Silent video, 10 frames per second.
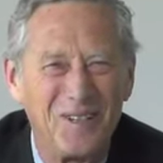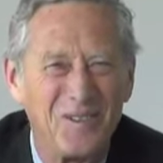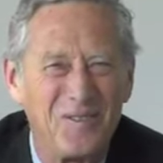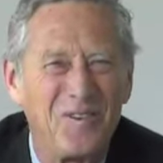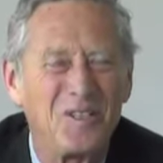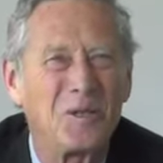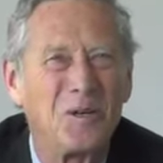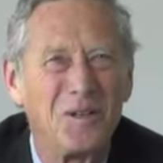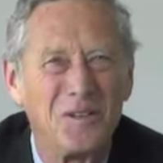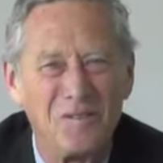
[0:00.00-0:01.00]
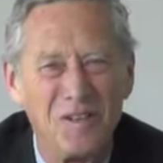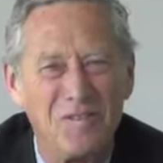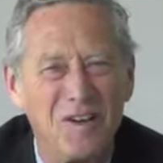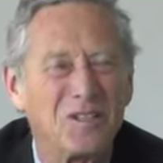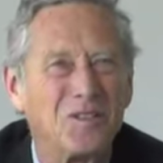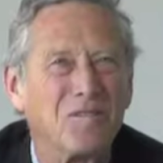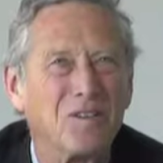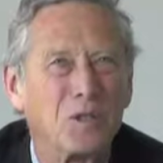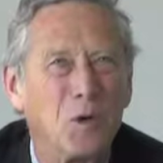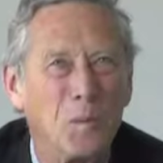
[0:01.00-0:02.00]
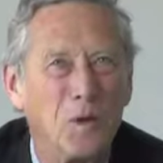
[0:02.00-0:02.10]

the effects of fiscal